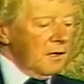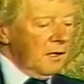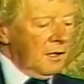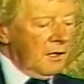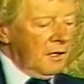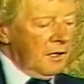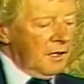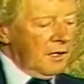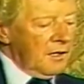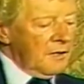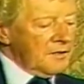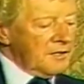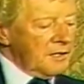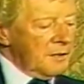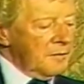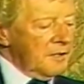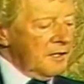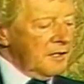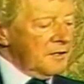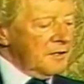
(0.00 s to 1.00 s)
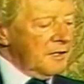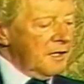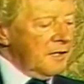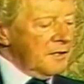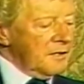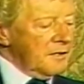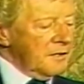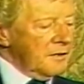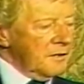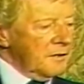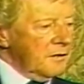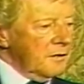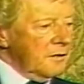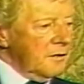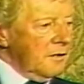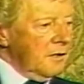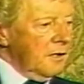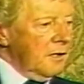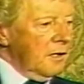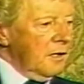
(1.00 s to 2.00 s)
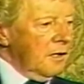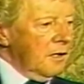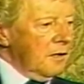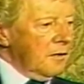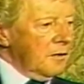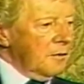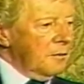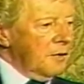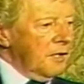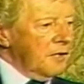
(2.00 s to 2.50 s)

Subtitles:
In some of these cases, the